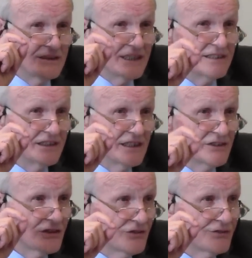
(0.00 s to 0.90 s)
10
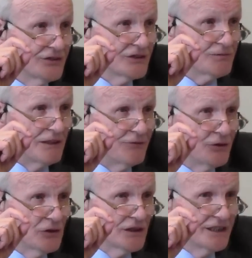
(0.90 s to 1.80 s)
tons of spent
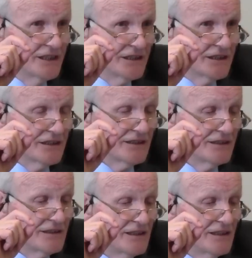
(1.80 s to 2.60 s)
fuel a year,